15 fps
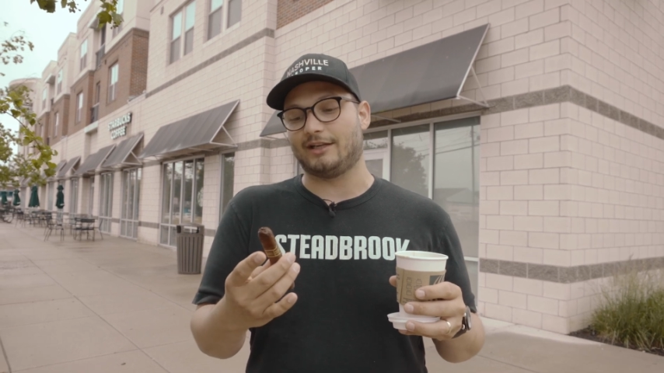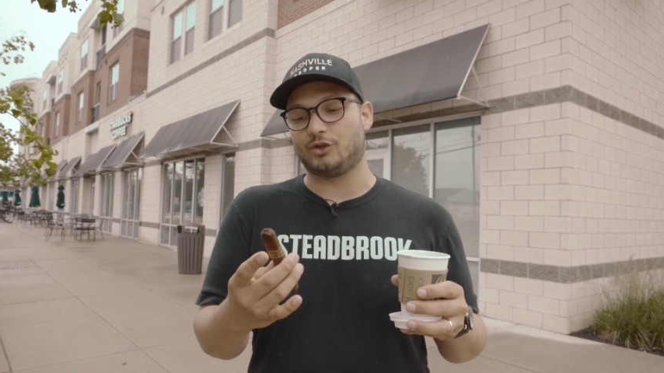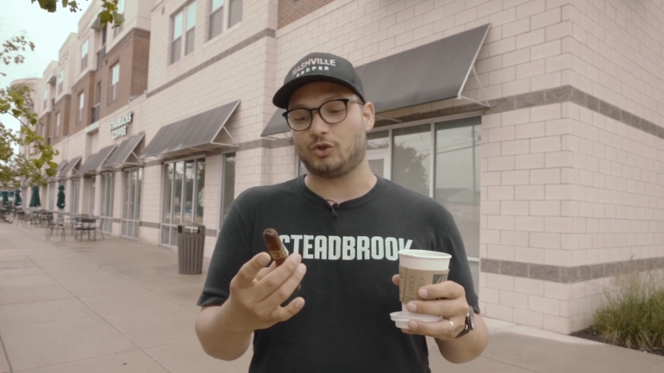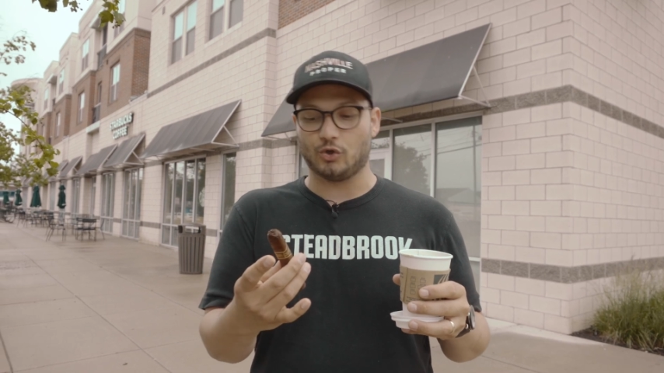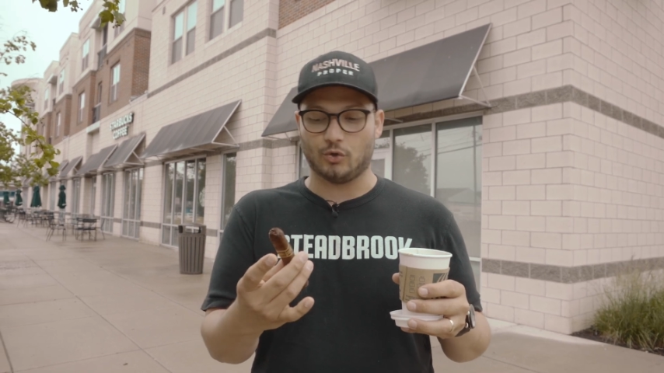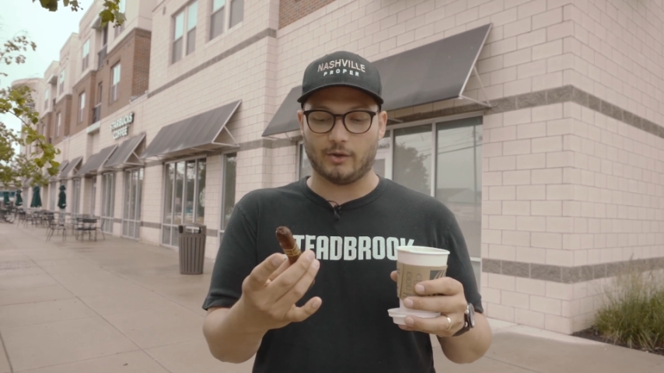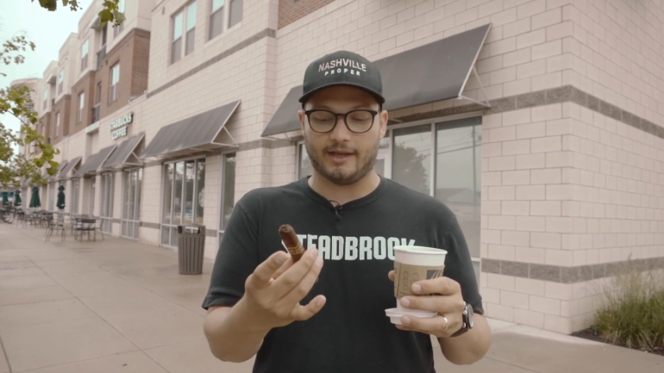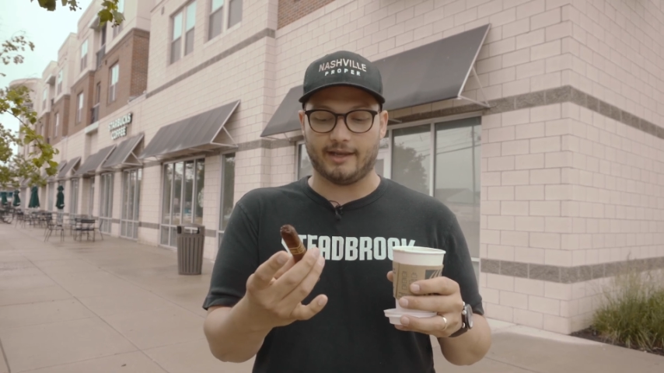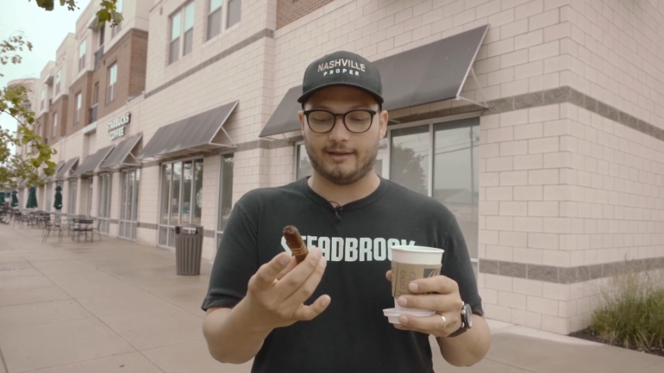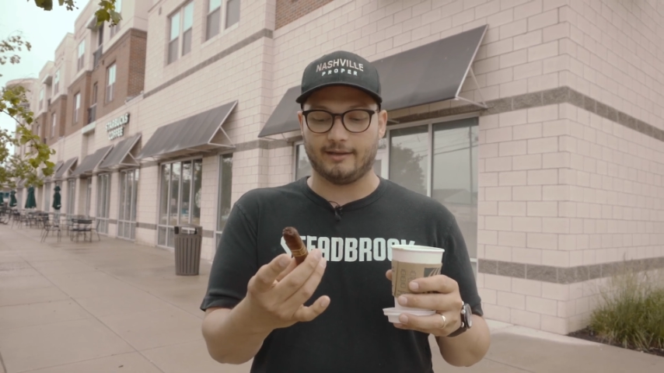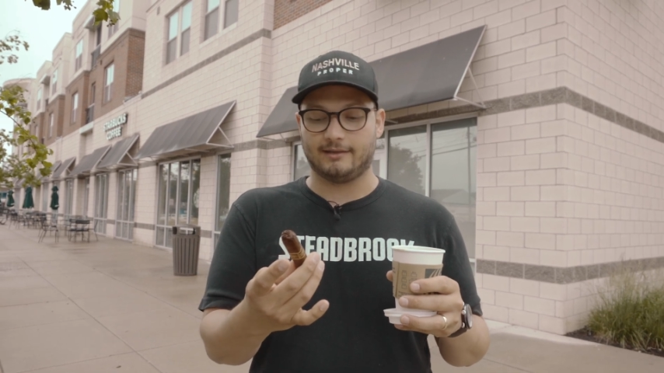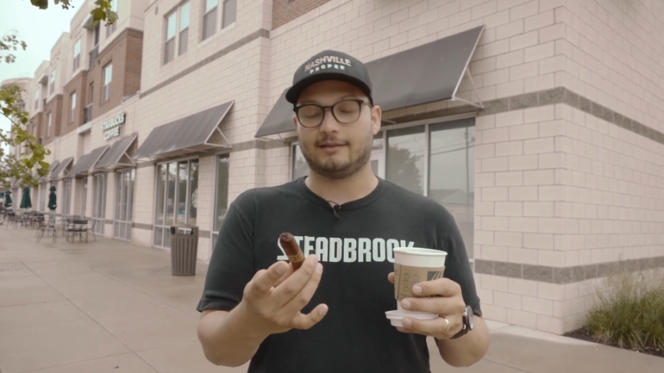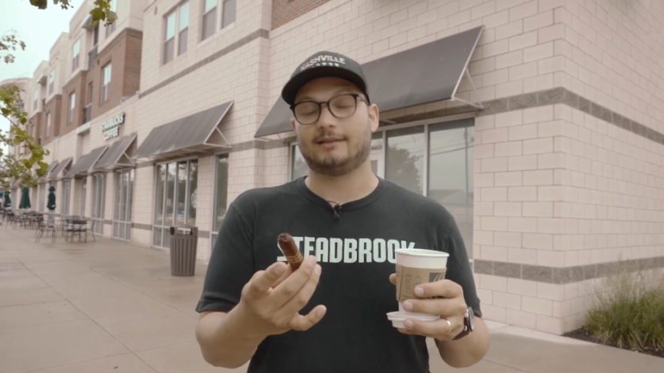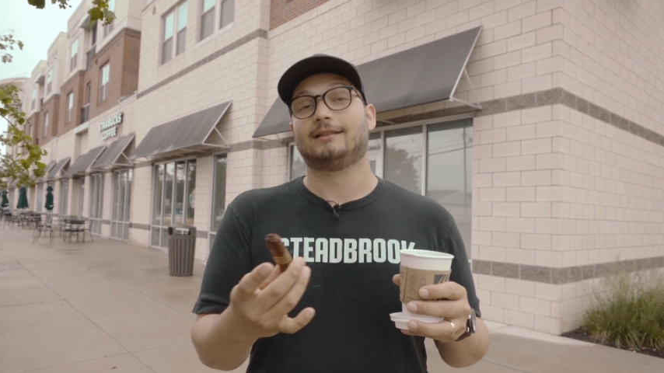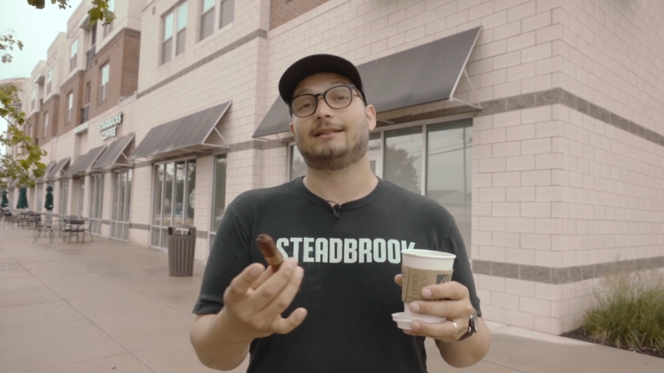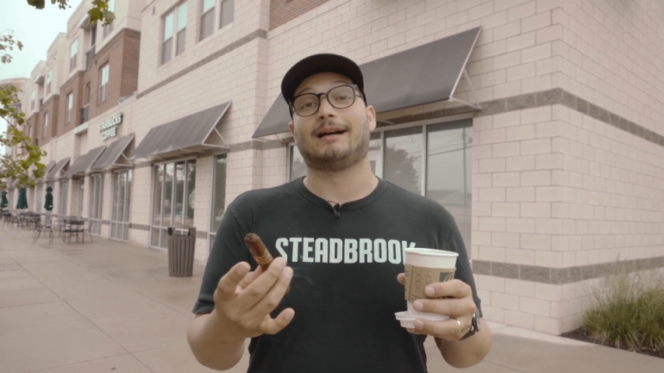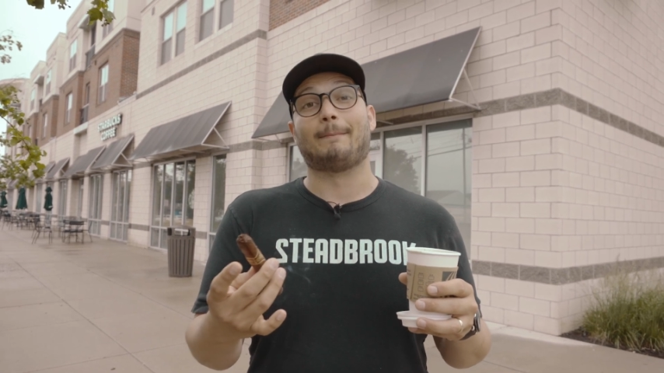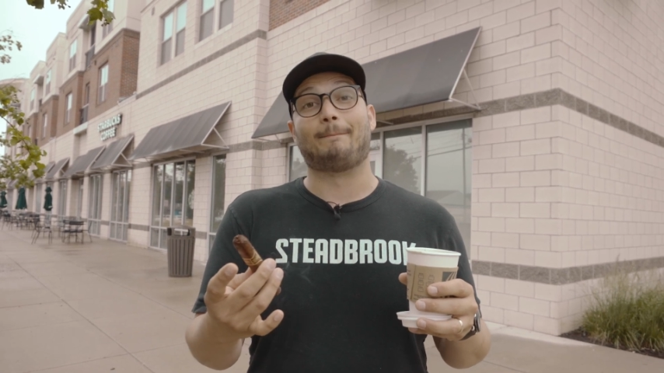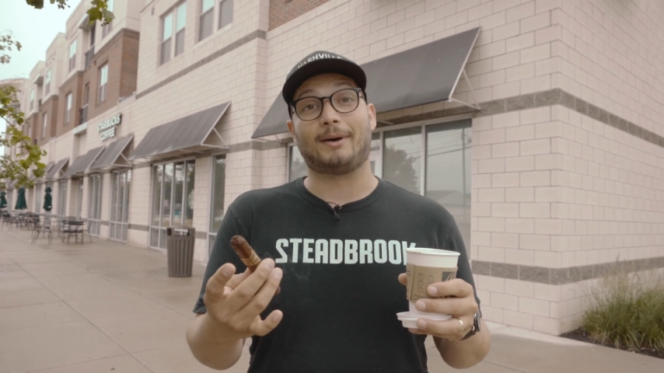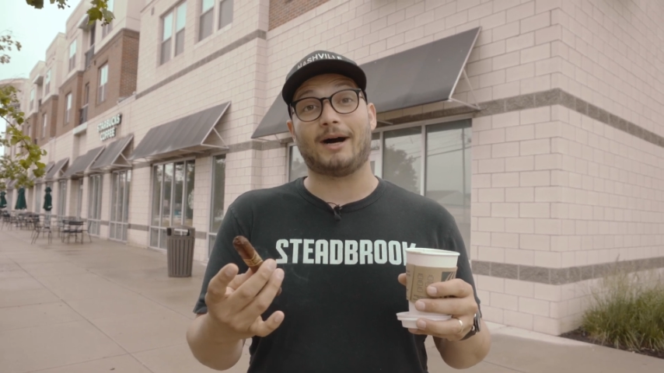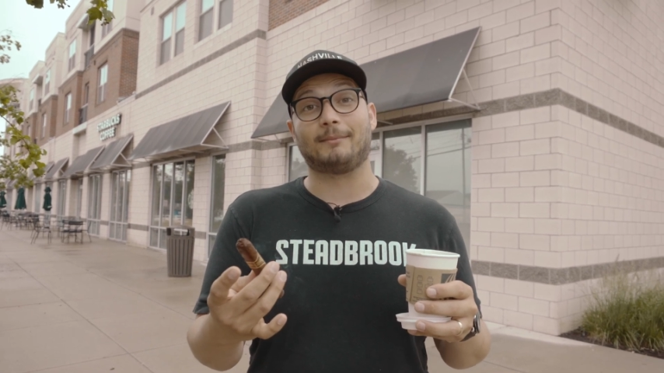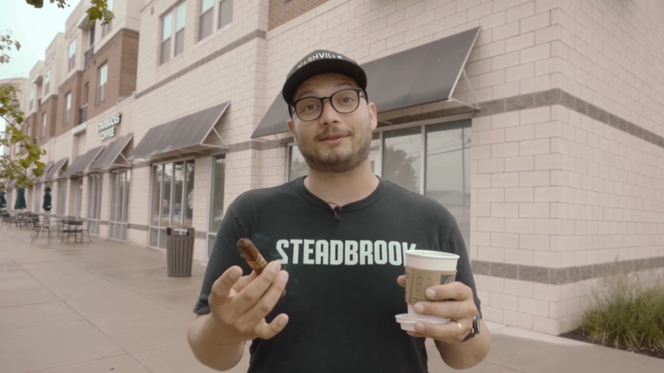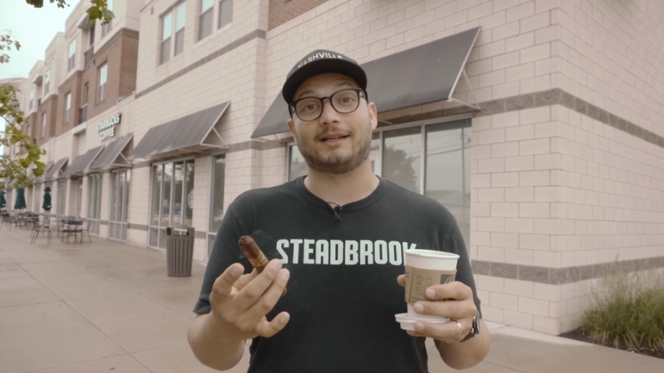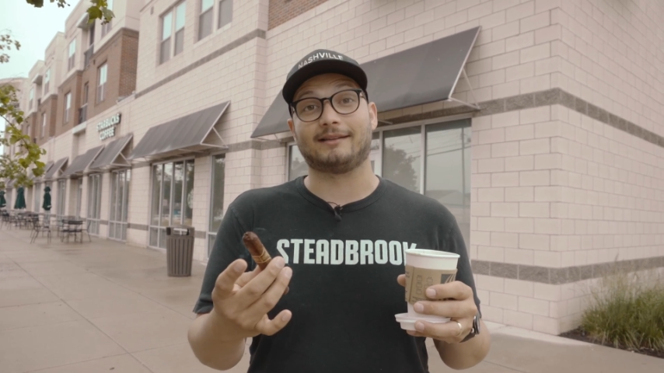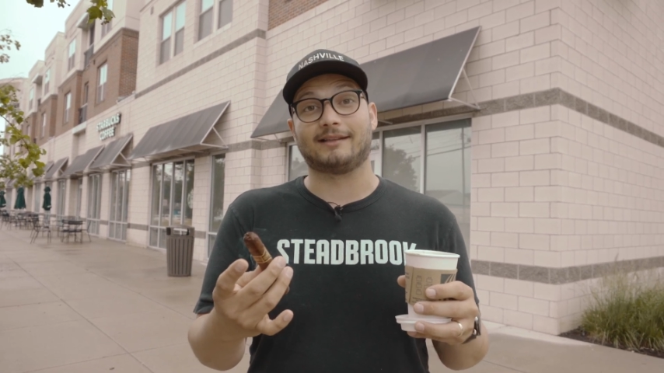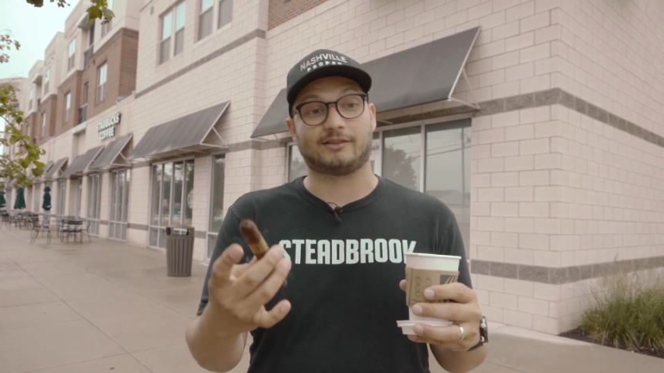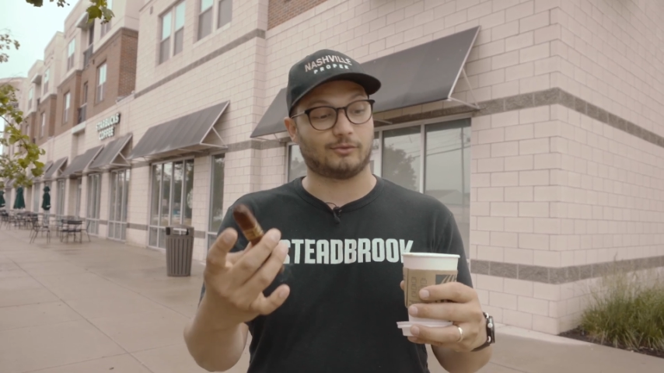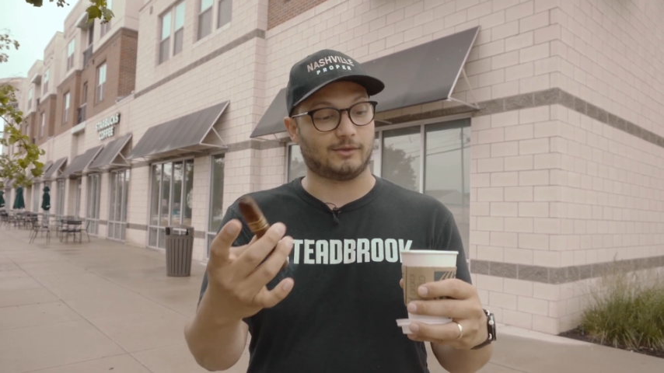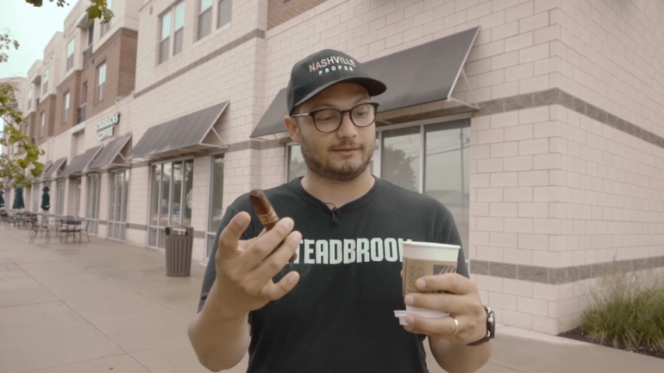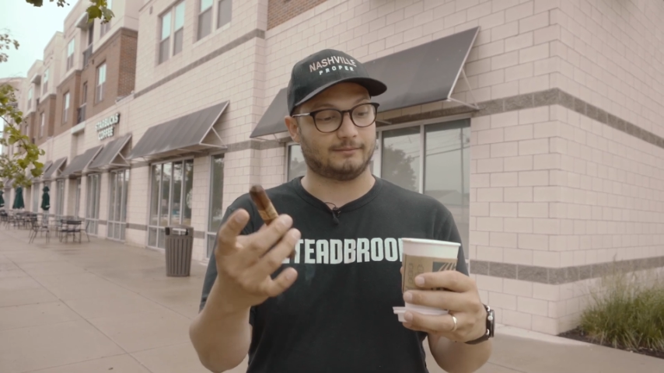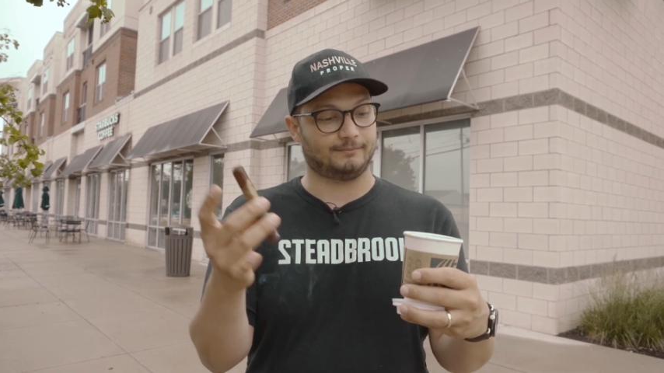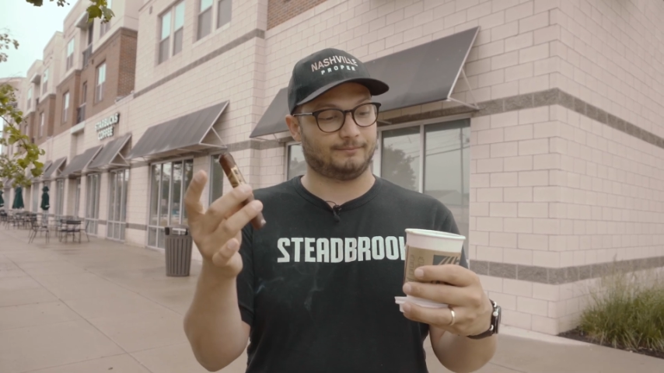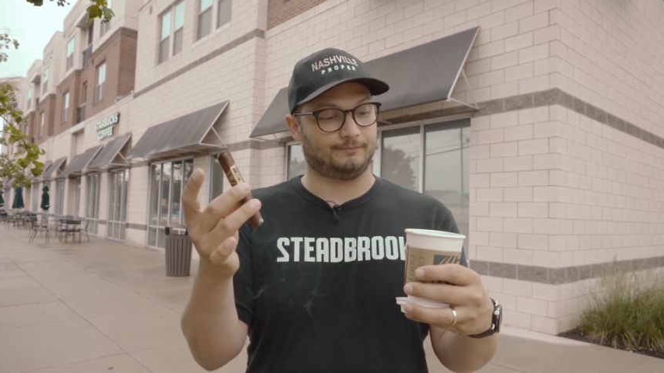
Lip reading: enjoy. I'm pumped on this one.